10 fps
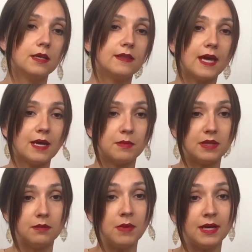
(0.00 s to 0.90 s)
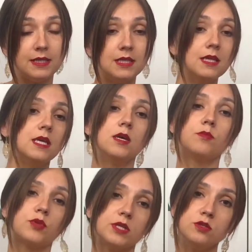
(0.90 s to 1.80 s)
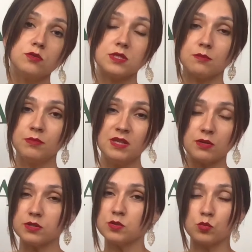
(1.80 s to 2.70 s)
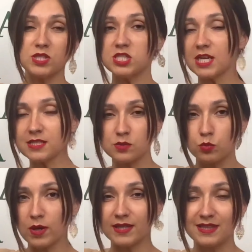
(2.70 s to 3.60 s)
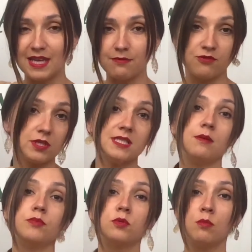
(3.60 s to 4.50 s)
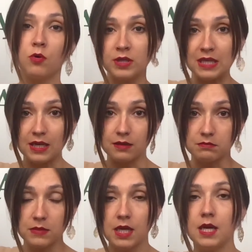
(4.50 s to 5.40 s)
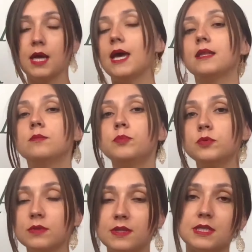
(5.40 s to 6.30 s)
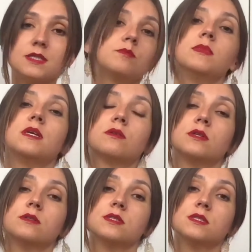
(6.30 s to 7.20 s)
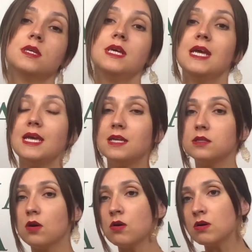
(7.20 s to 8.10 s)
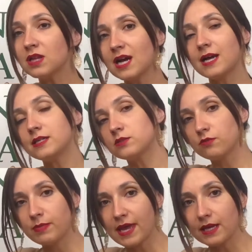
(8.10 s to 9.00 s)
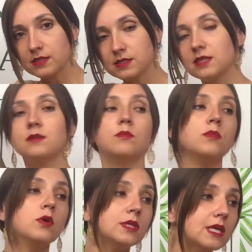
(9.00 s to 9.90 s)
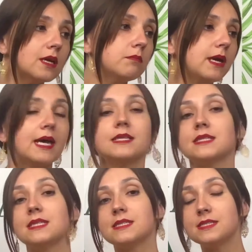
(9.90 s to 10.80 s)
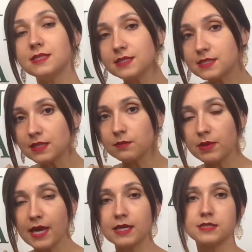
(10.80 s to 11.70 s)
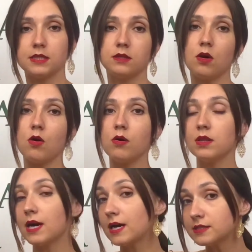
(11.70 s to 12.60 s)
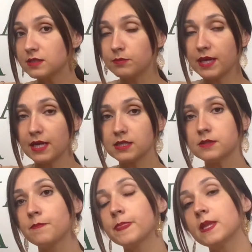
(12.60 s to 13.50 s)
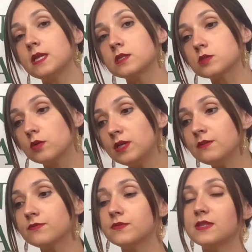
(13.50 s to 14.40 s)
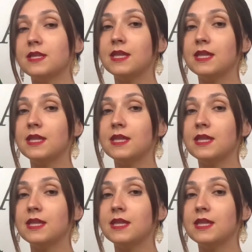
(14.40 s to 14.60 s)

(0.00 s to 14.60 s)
time and money, produce mirrors with just one name, for example, Monica, and put these mirrors in all kind of bags, in Monica bags, in Sicily bags, in all other bags. So if the